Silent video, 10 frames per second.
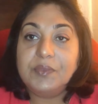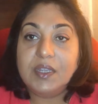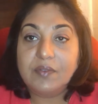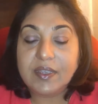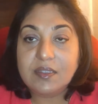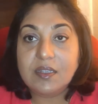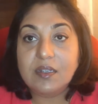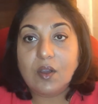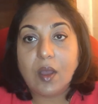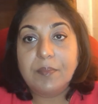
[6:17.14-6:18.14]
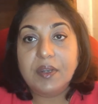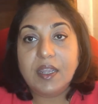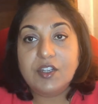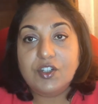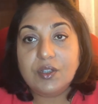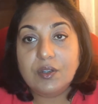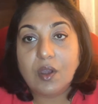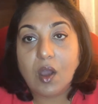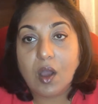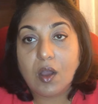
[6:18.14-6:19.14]
Invest in a combination
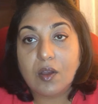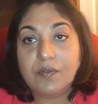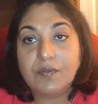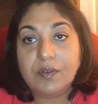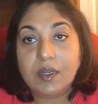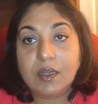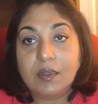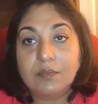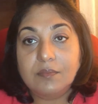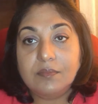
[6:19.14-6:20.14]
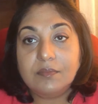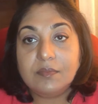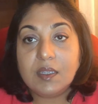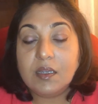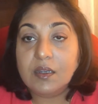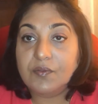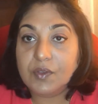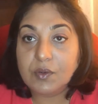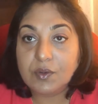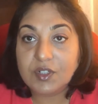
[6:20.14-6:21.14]
of a
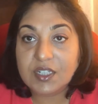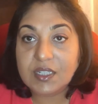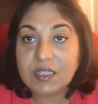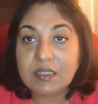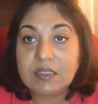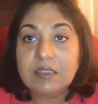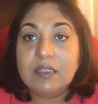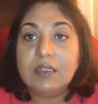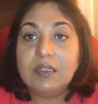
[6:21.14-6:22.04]
few hoodies,